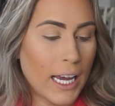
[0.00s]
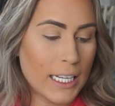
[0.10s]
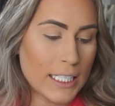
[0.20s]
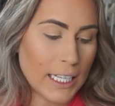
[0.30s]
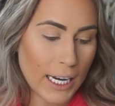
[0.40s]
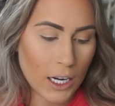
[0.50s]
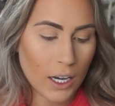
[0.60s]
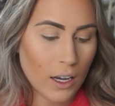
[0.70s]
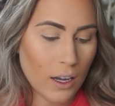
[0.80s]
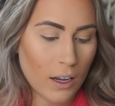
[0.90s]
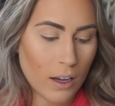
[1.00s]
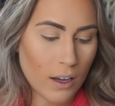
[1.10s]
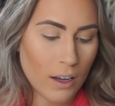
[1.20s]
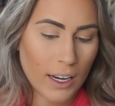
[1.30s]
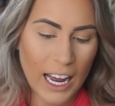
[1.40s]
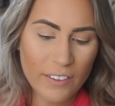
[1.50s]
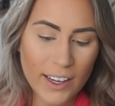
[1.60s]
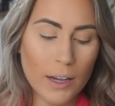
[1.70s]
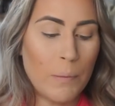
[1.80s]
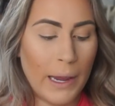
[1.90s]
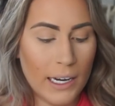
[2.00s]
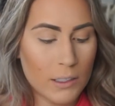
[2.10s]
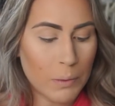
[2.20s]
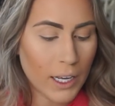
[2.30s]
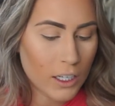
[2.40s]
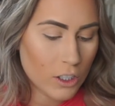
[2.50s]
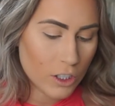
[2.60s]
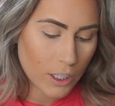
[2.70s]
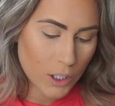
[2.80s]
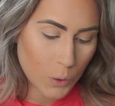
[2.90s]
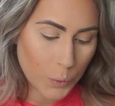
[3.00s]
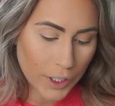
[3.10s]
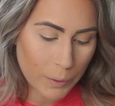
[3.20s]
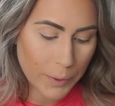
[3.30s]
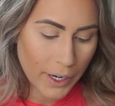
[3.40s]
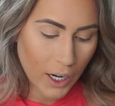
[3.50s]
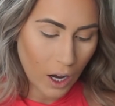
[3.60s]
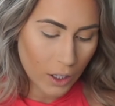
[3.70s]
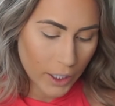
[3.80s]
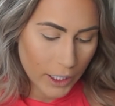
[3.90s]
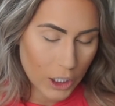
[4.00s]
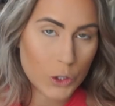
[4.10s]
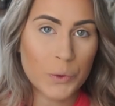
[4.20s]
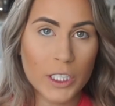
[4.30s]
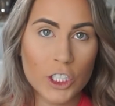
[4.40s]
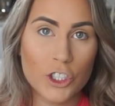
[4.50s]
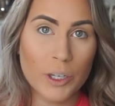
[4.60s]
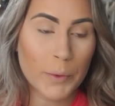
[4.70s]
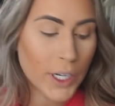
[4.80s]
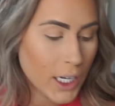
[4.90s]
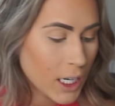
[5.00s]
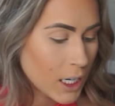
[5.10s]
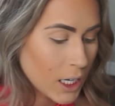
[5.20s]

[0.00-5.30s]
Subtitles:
It's like kind of like a baked blush. It's a really pretty color and it's really shimmery.